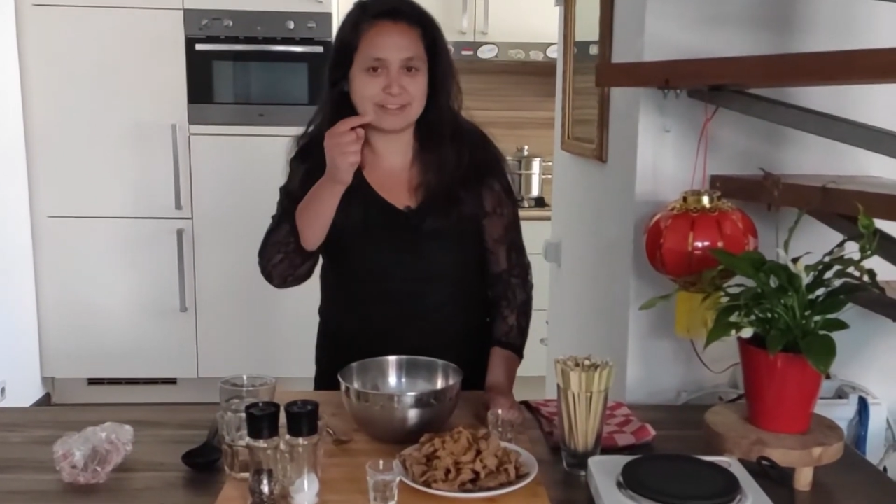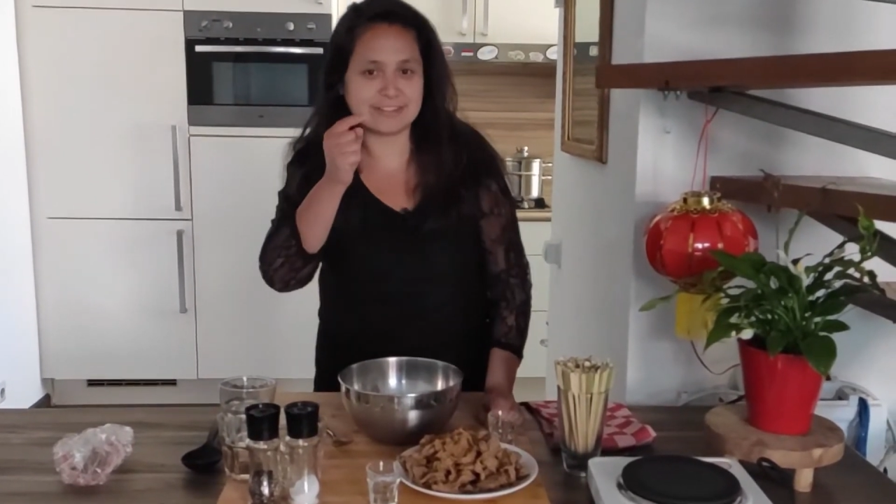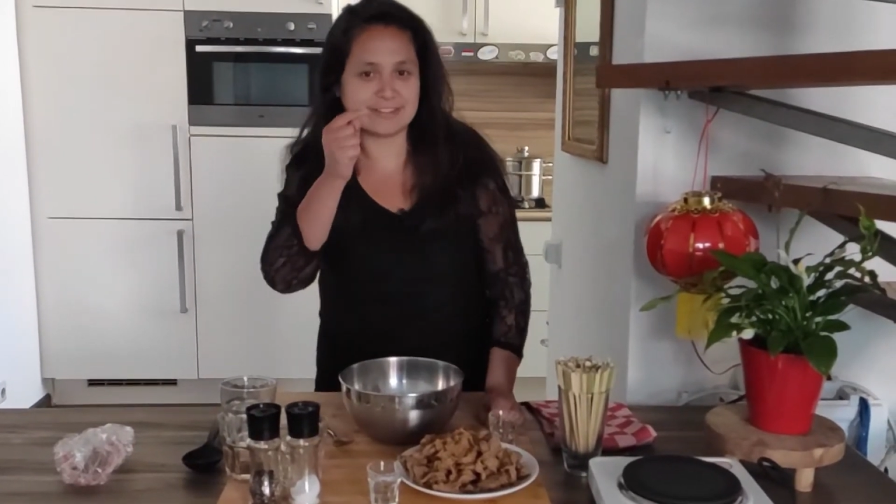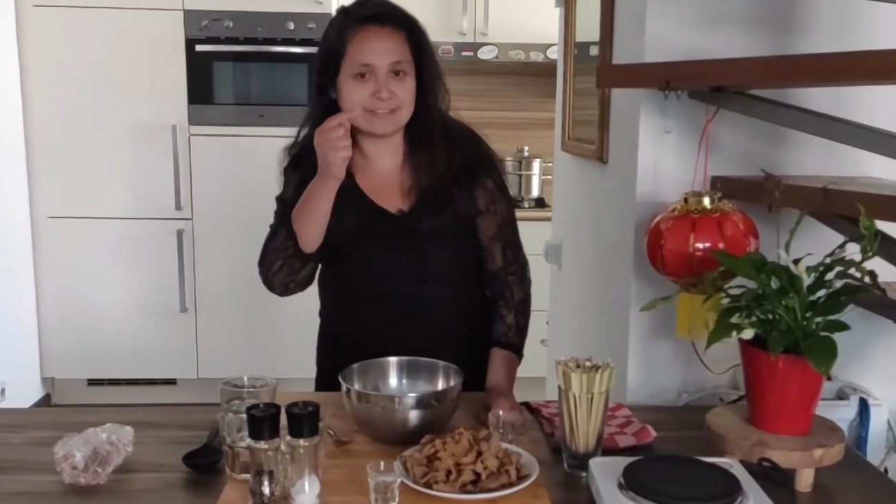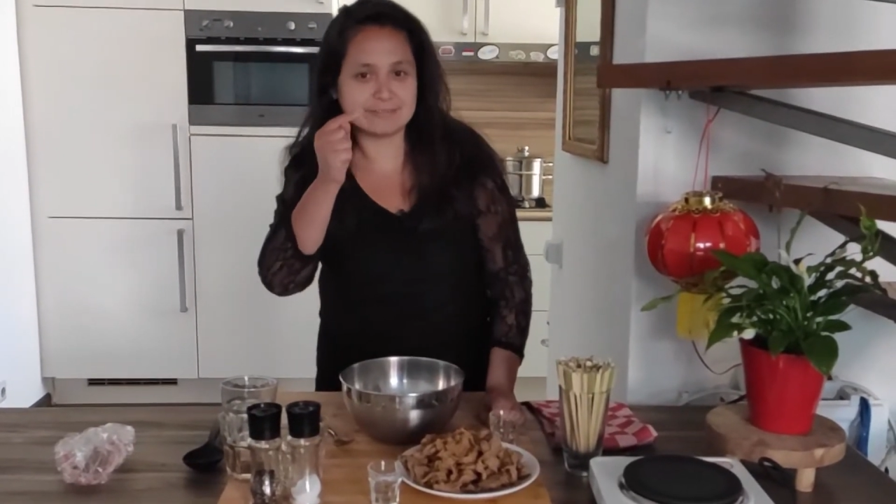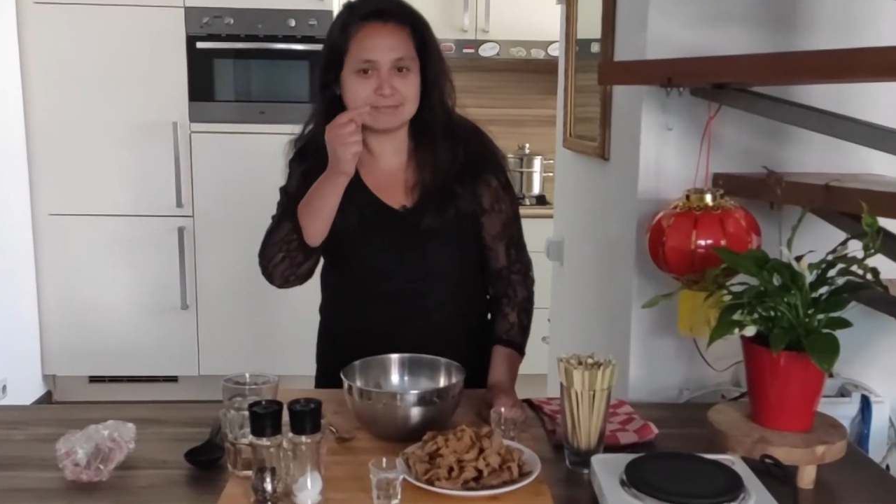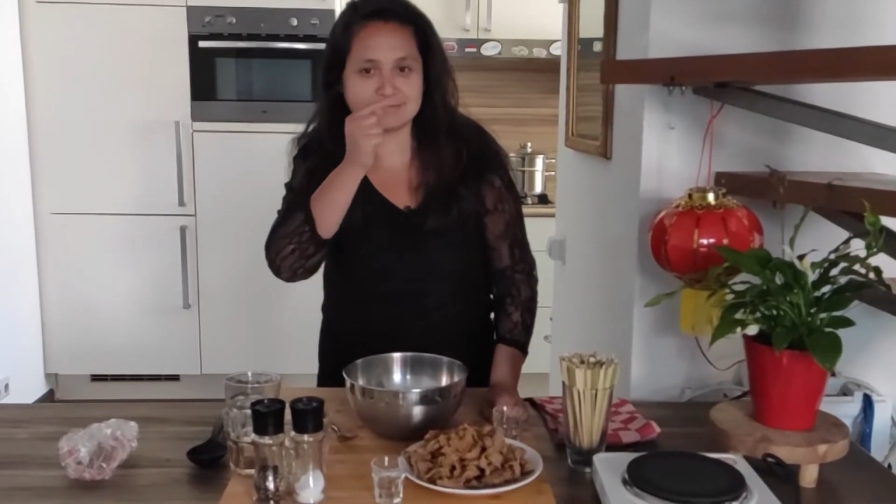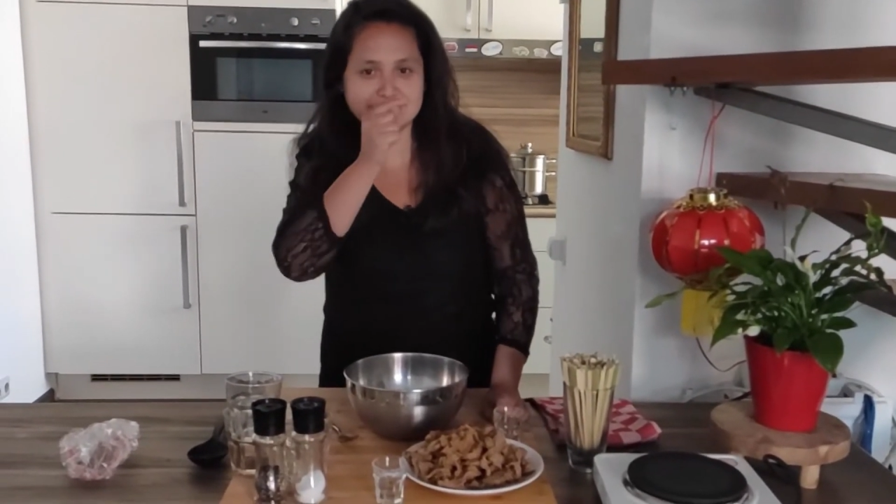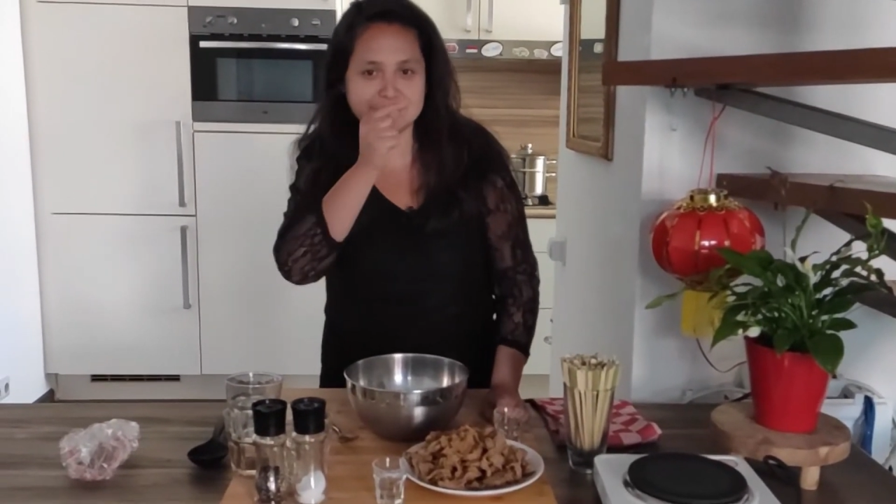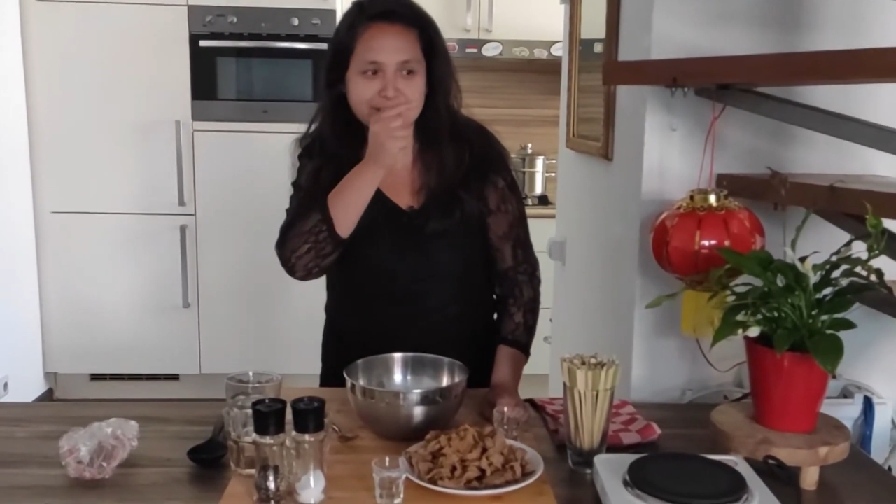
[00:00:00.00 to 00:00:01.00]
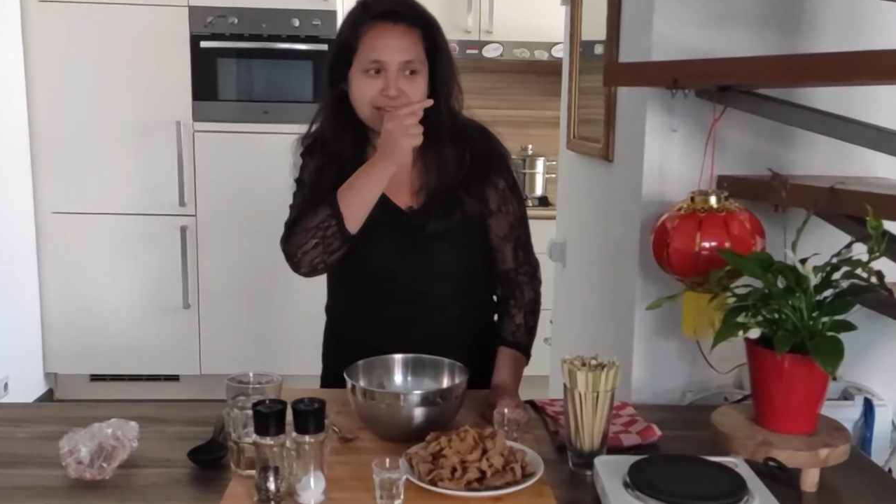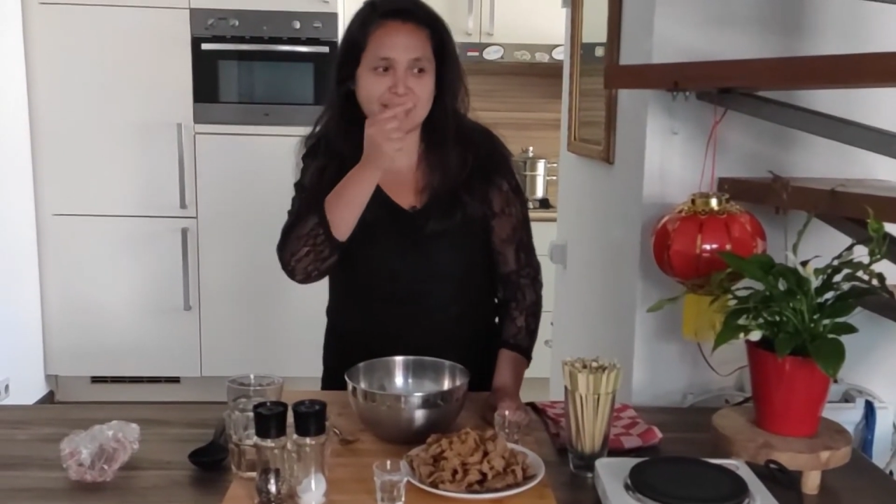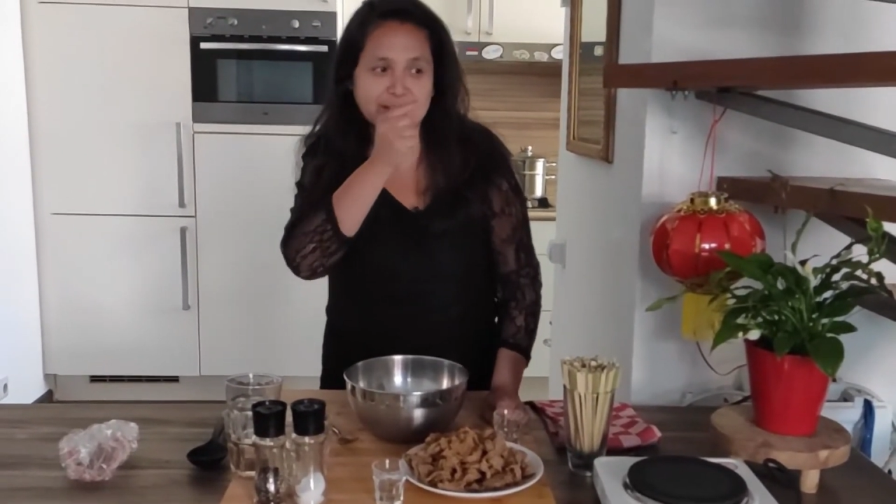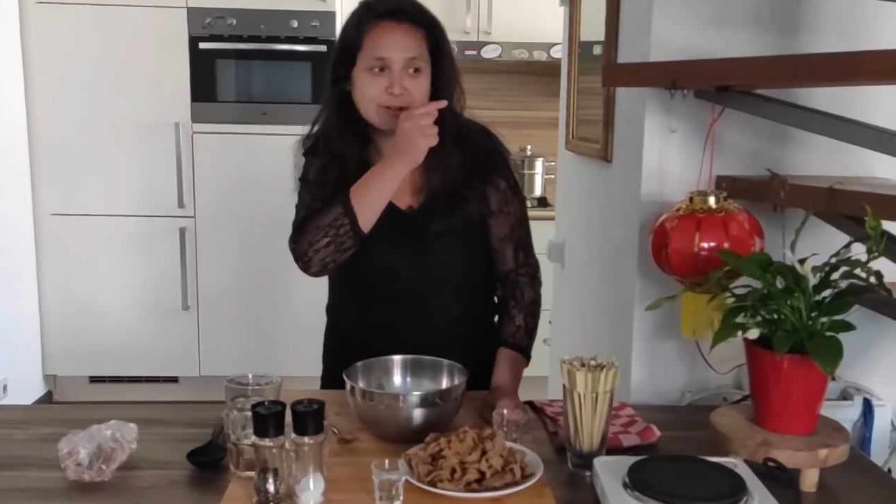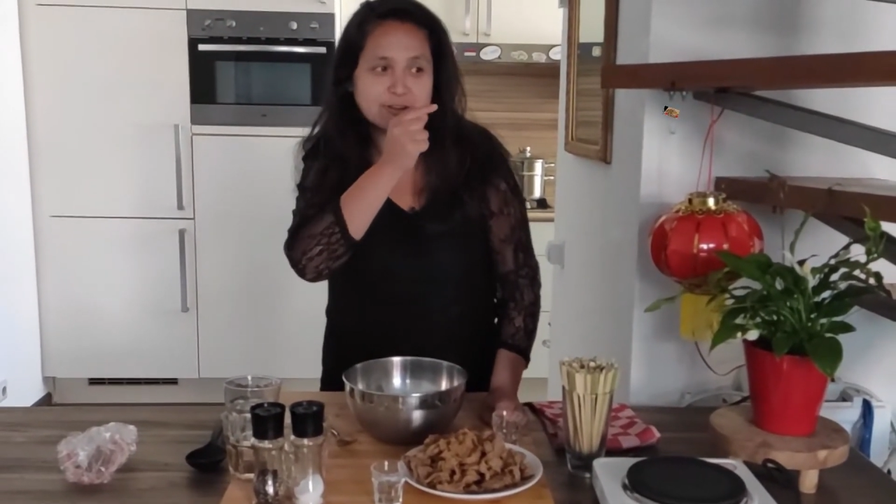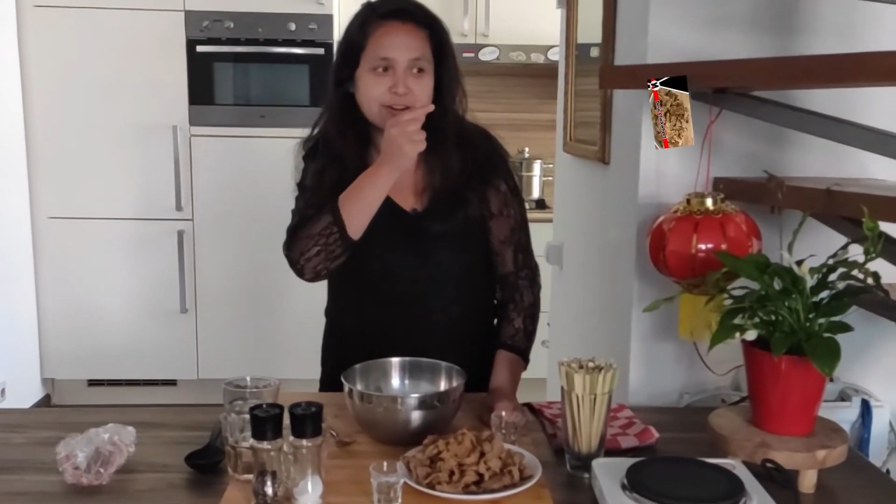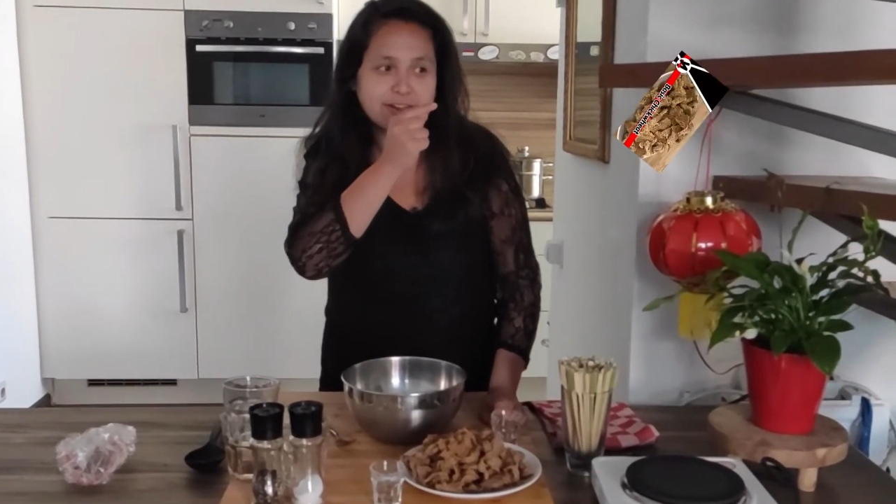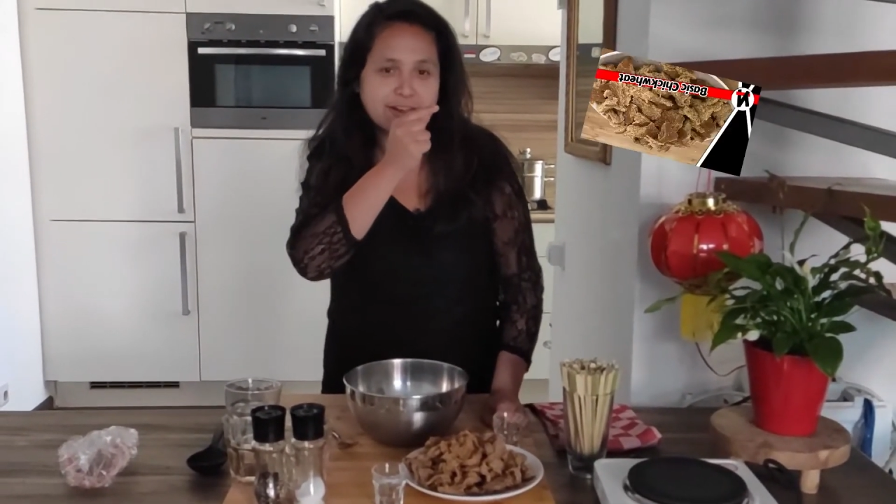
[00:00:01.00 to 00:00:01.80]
I don't know, here.